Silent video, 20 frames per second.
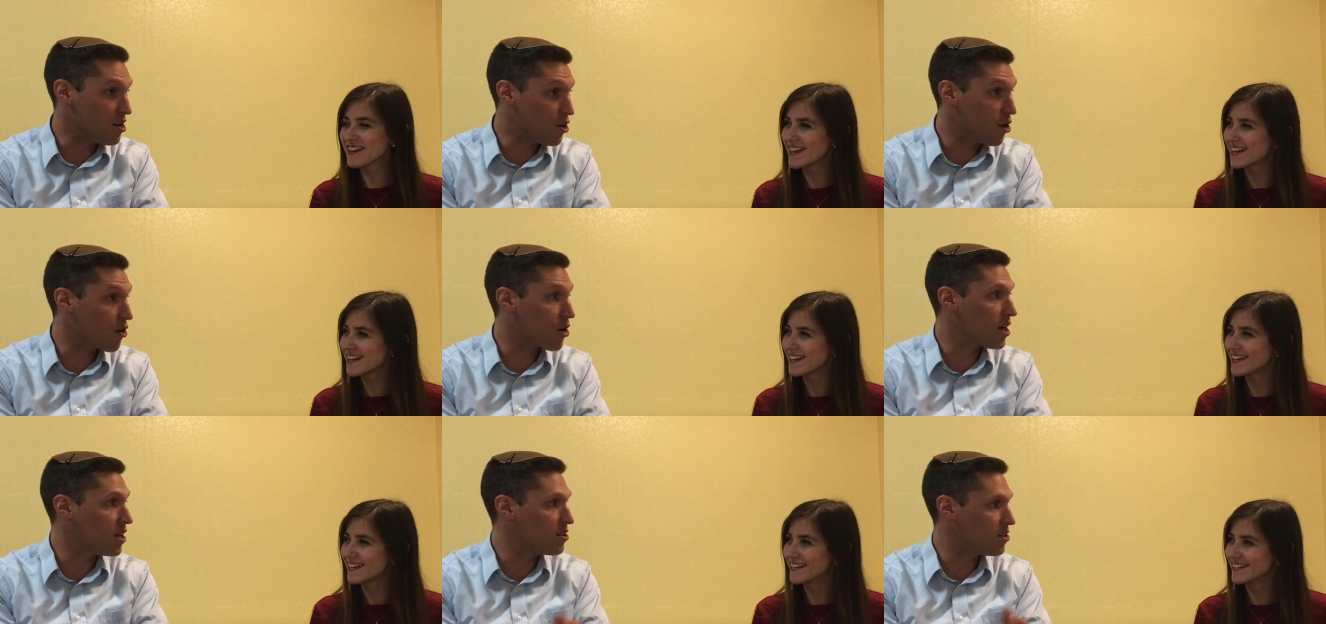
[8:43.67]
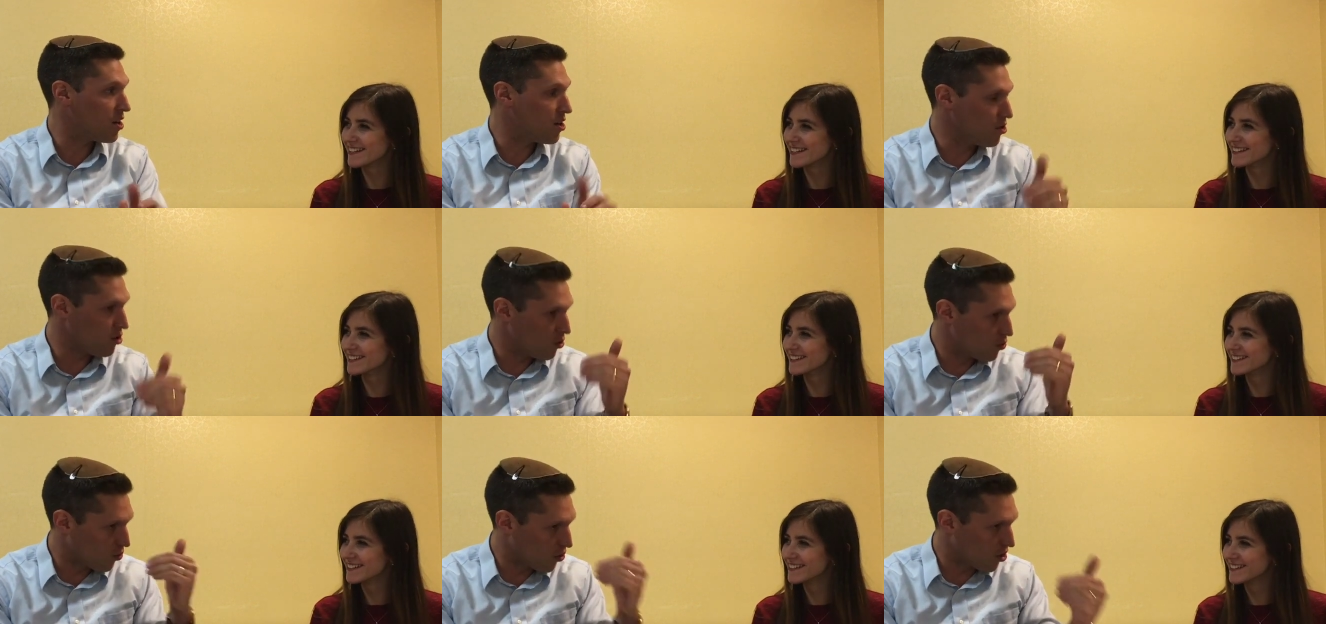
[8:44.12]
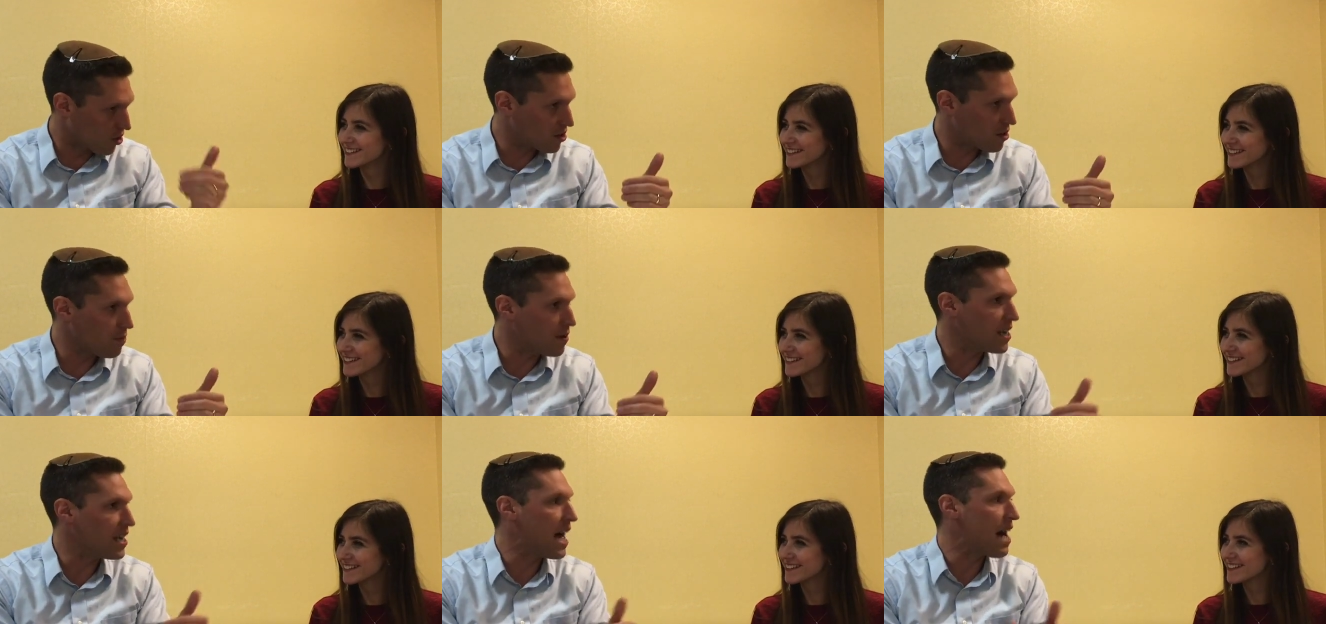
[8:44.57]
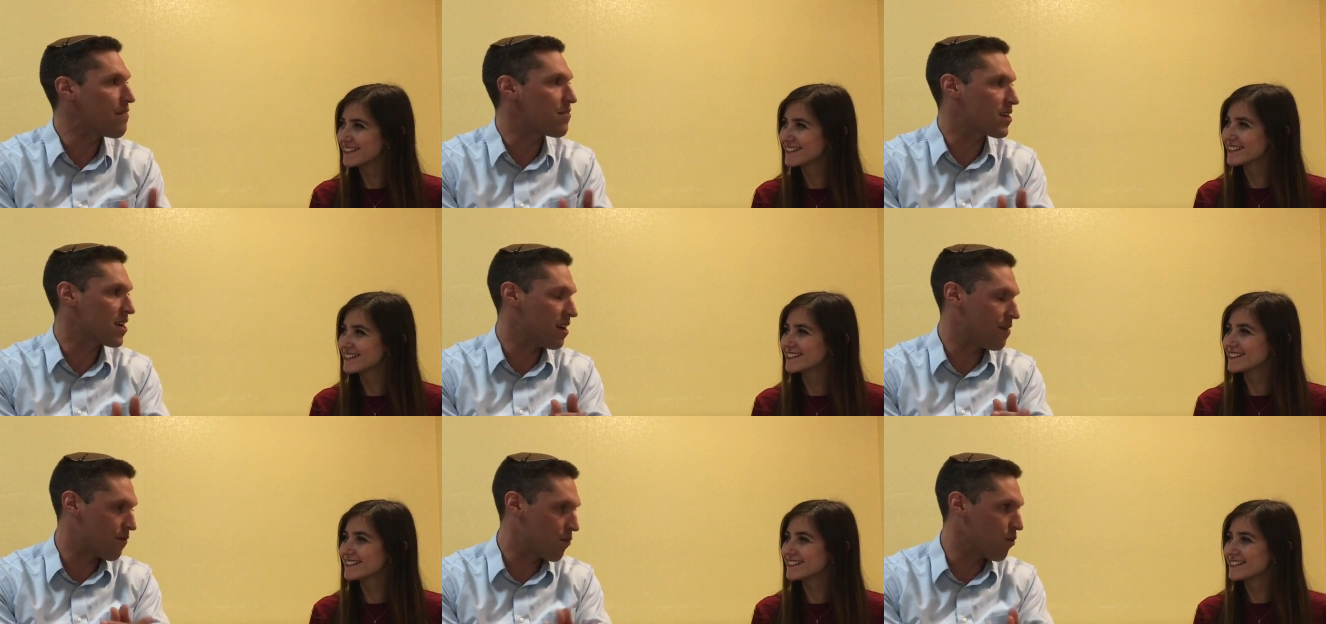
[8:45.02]
Speaker 1: and your continued work to be an
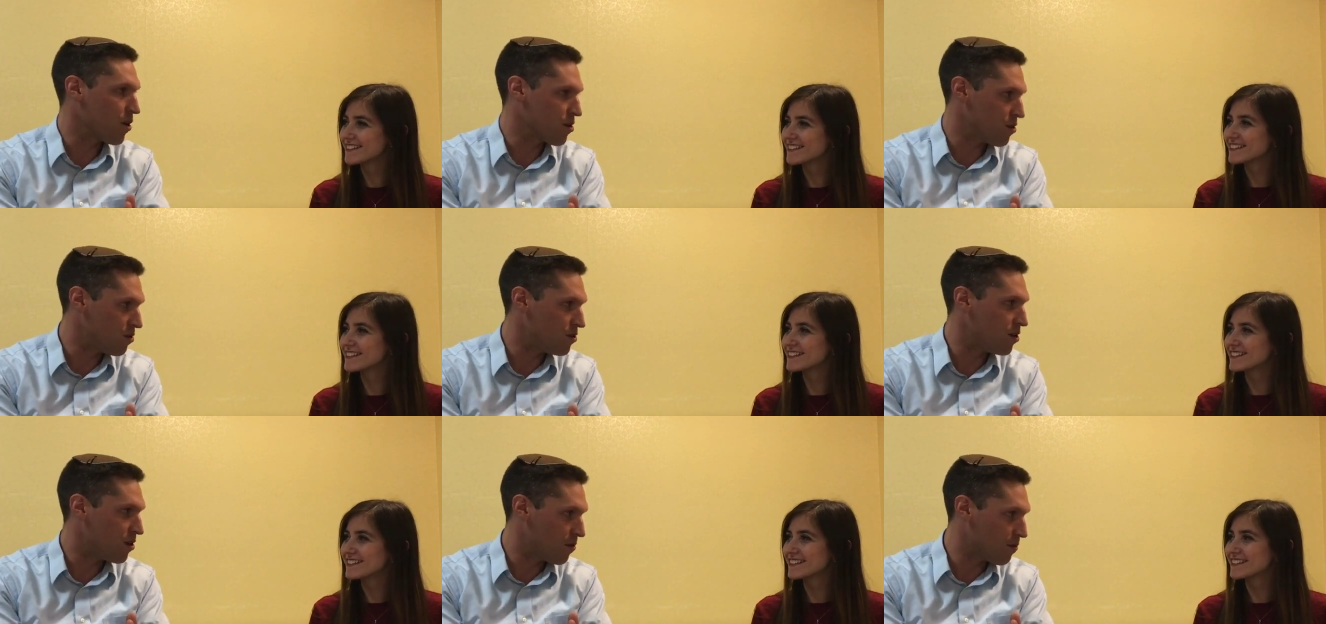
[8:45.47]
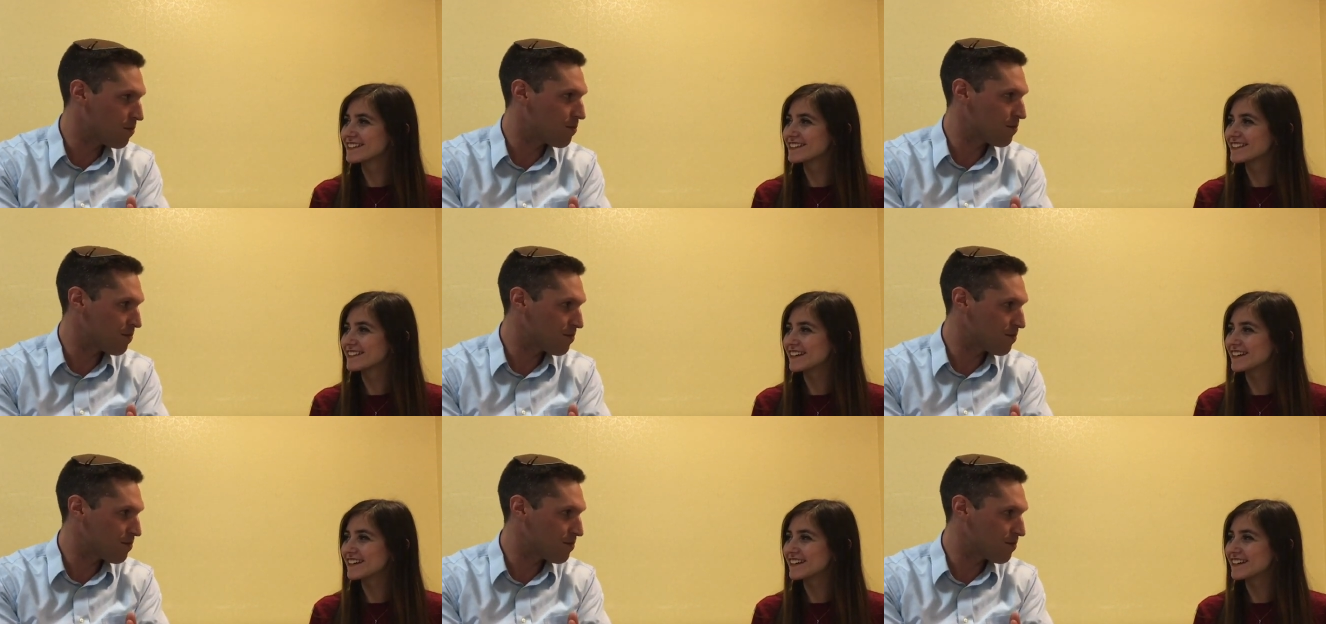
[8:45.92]
advocate for what you do.